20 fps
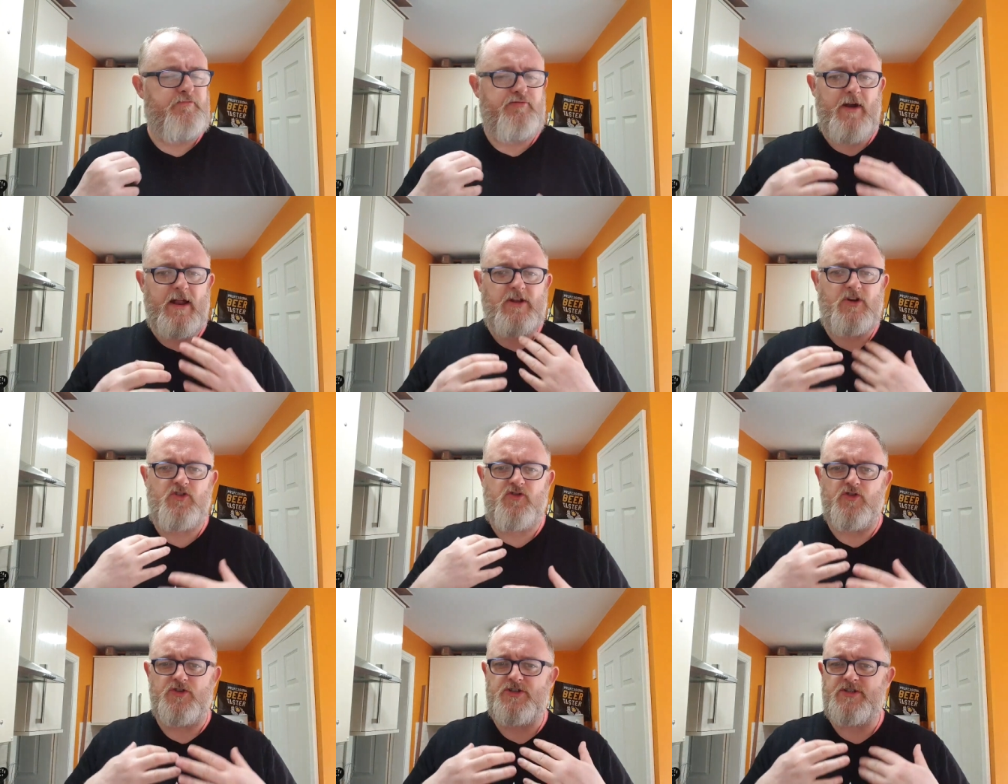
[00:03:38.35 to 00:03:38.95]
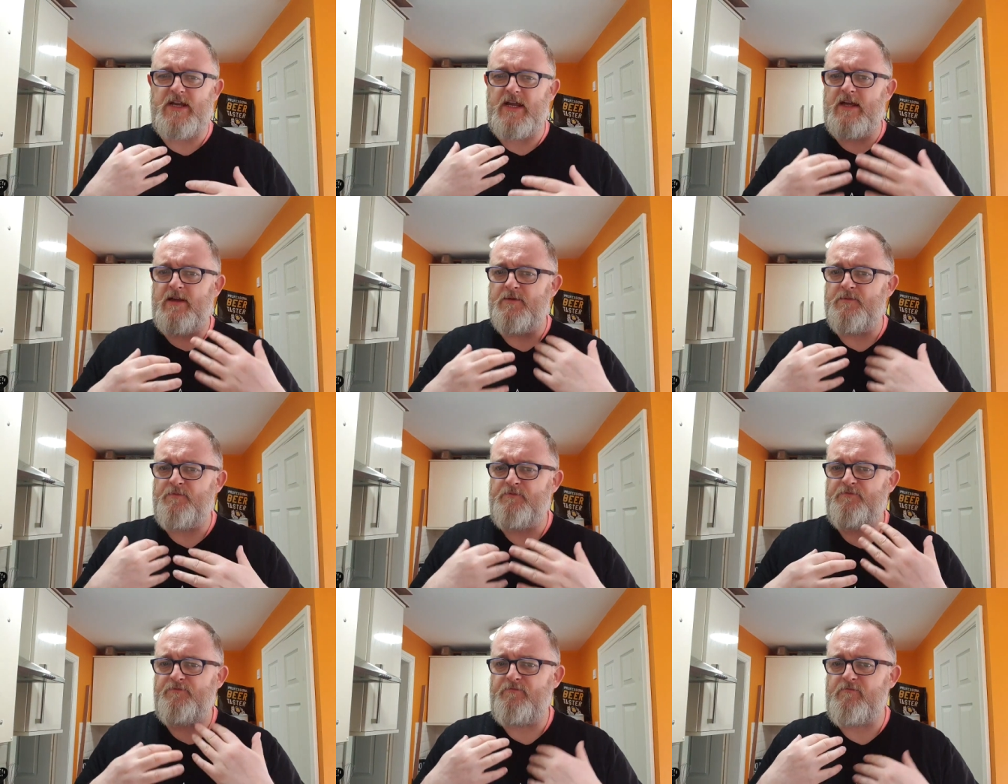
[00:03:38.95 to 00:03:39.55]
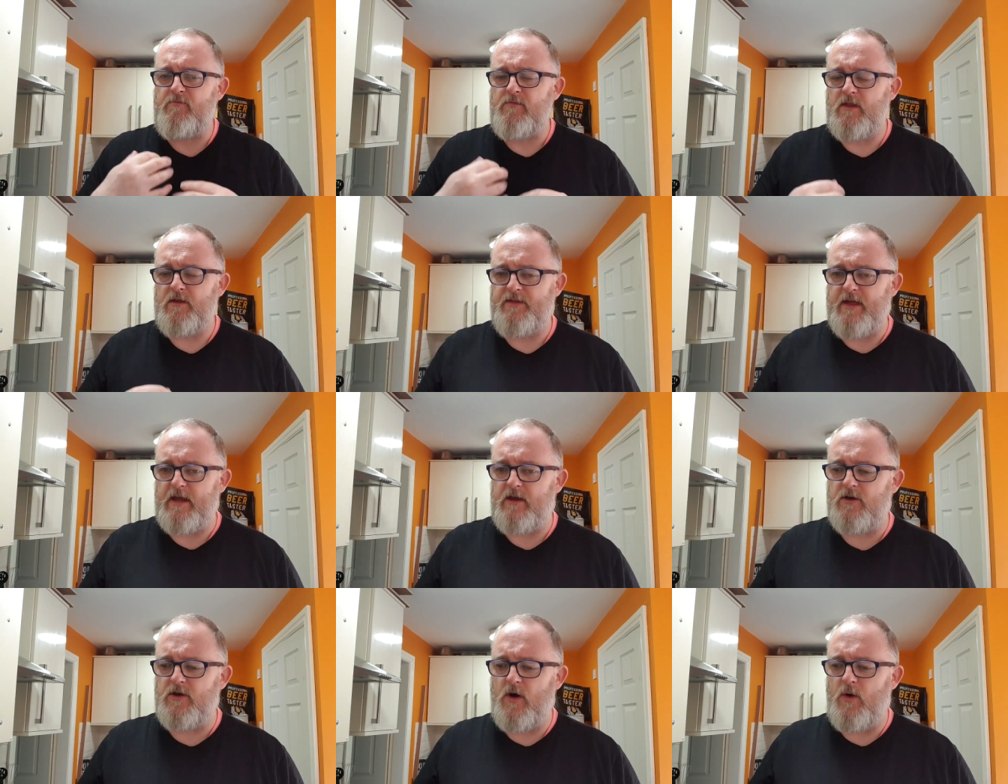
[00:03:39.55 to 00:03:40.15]
bread crusty
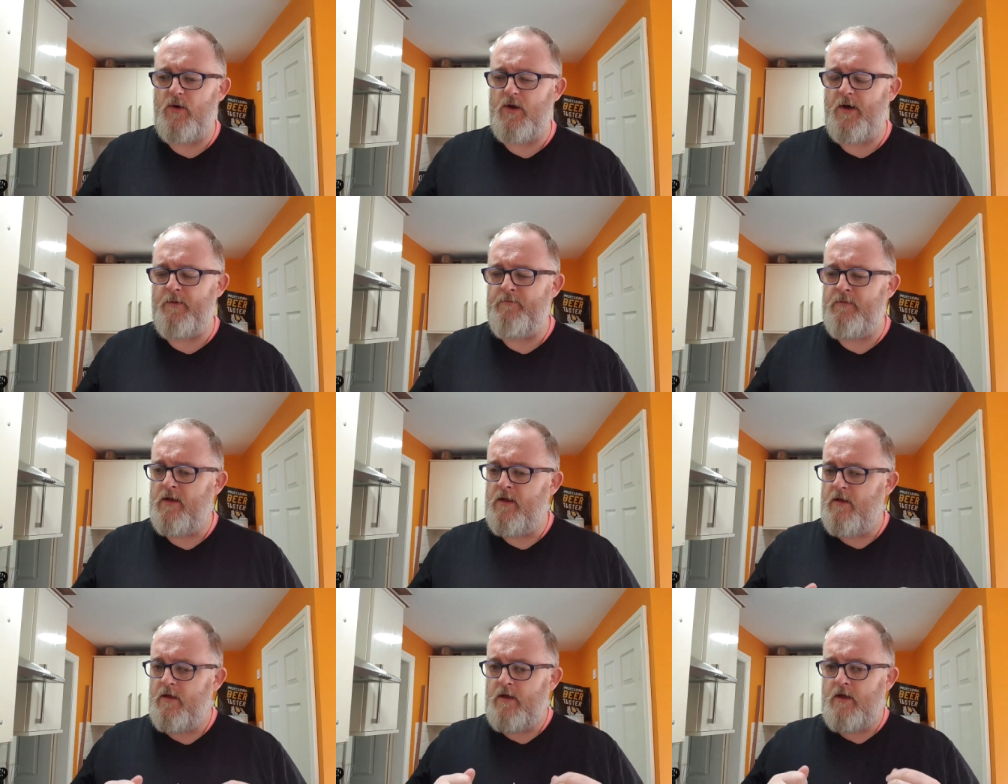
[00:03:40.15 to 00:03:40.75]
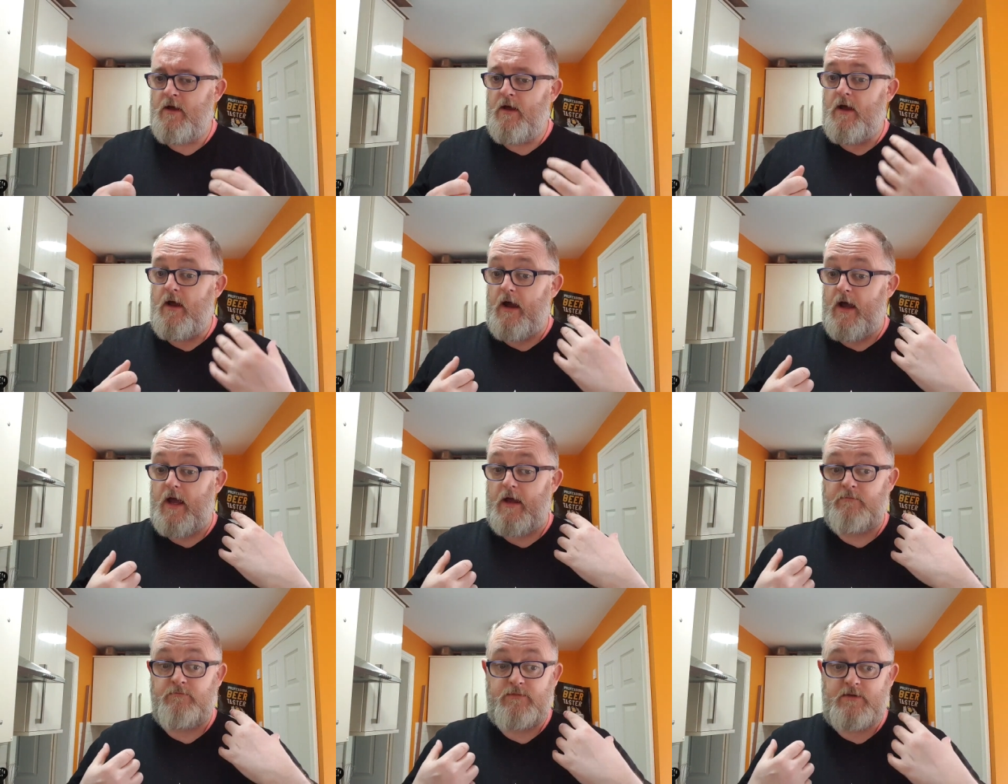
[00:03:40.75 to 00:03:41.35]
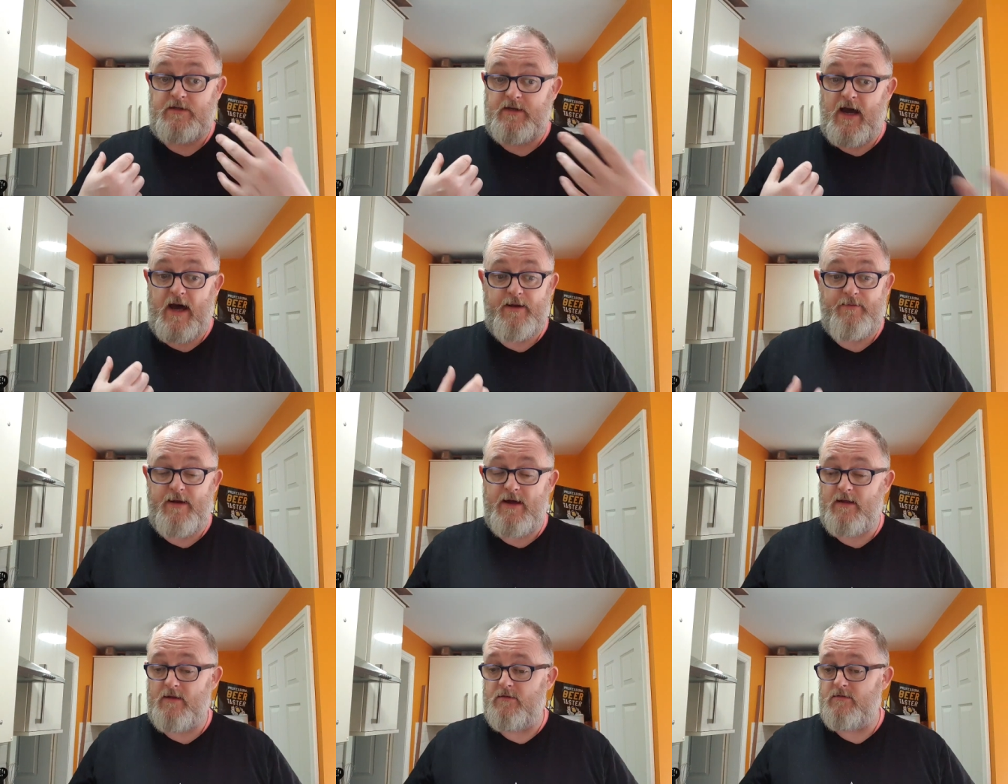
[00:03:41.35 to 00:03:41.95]
thing going on.
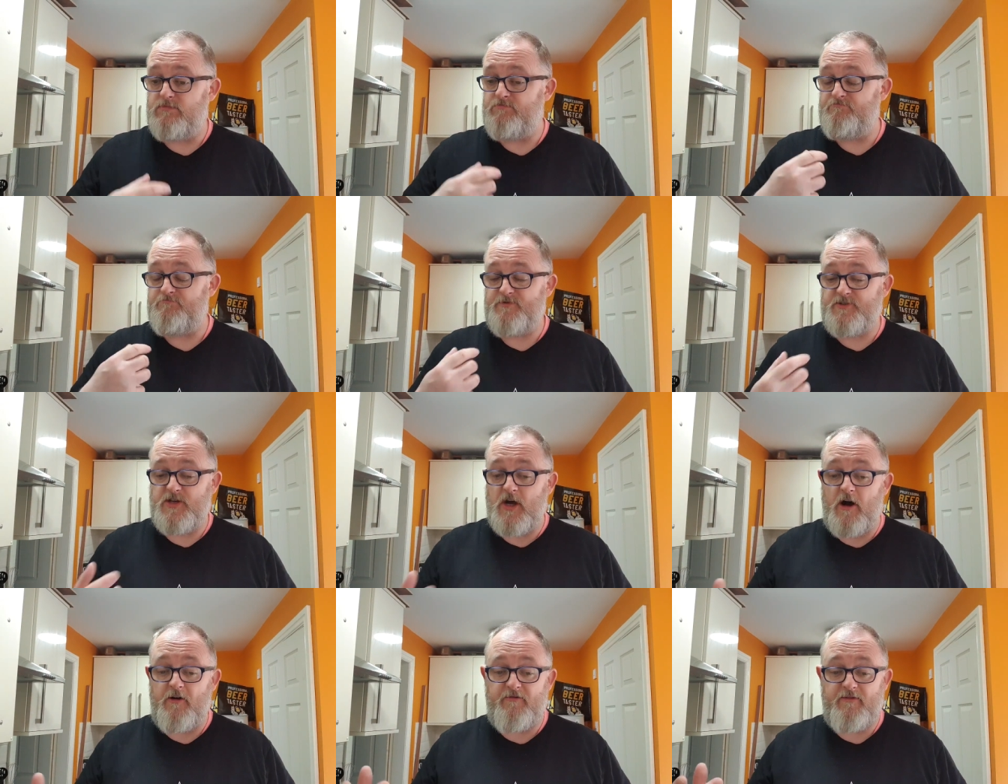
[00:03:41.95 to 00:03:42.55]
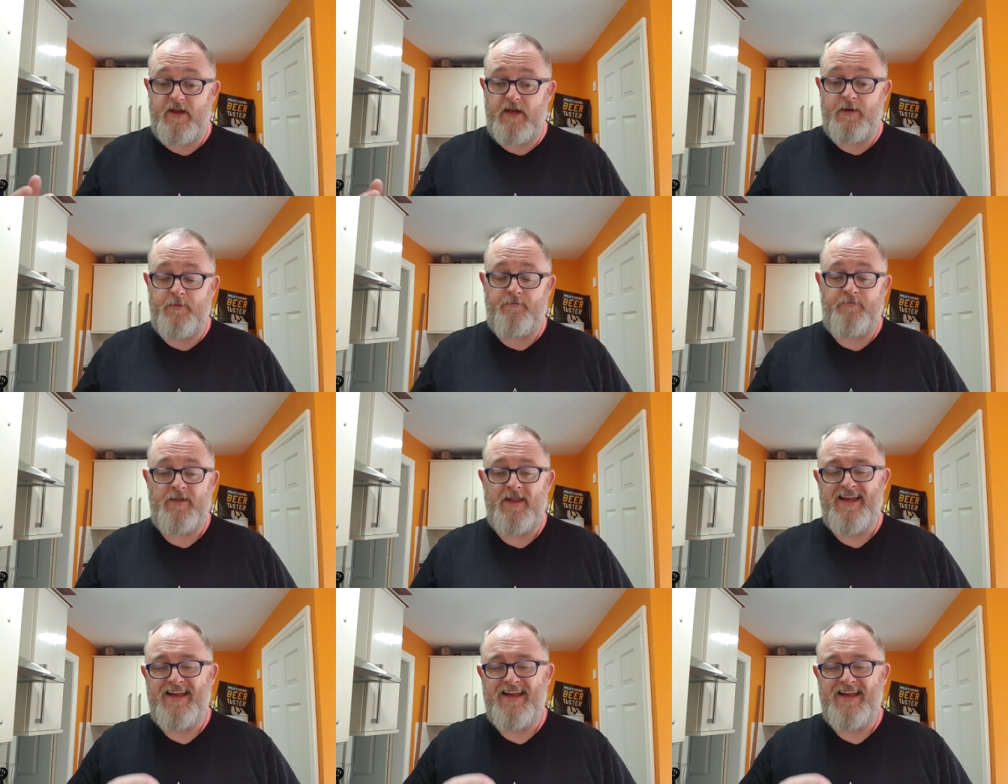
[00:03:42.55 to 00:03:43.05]
Caramel, toffee.